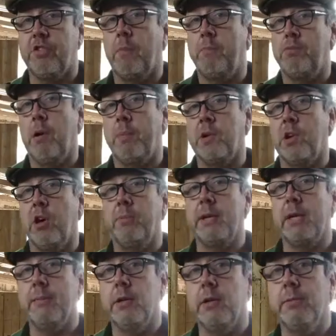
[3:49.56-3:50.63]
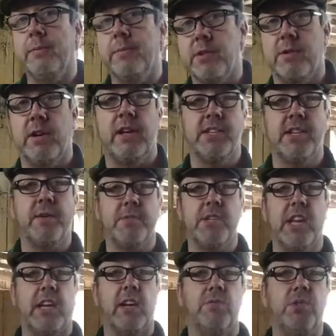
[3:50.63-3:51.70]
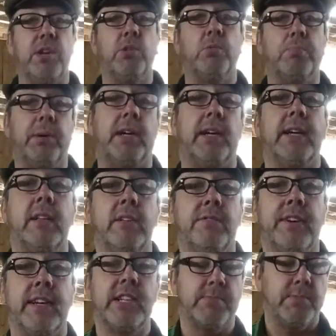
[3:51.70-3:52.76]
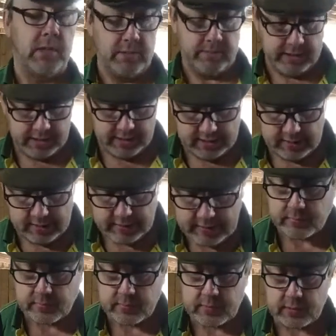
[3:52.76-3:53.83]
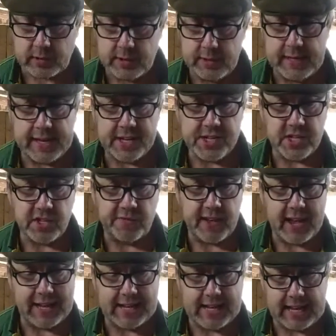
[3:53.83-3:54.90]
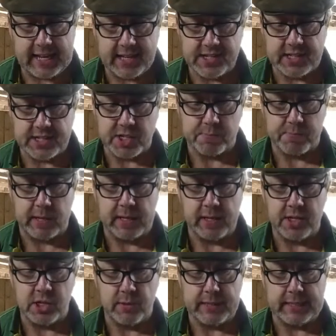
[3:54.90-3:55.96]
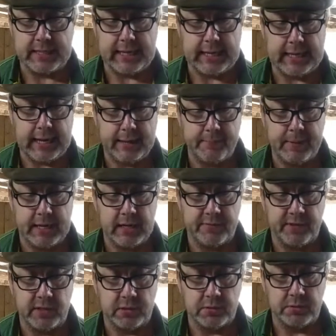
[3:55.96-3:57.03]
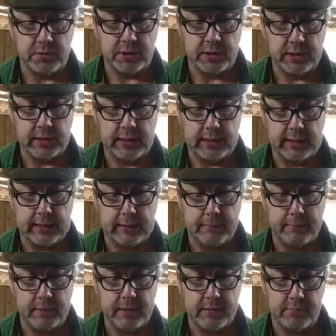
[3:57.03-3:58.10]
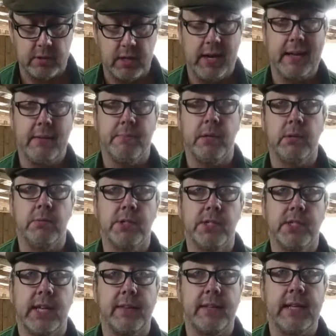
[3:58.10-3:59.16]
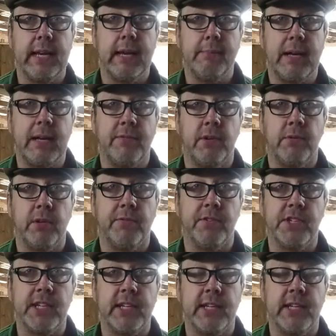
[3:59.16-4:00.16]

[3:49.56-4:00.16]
proper comedy moments. It's, it's like a real pie in the face moment. Next, it's fairly easy just by undoing the inlet manifold. Um, what eight bolts to get the inlet manifold off a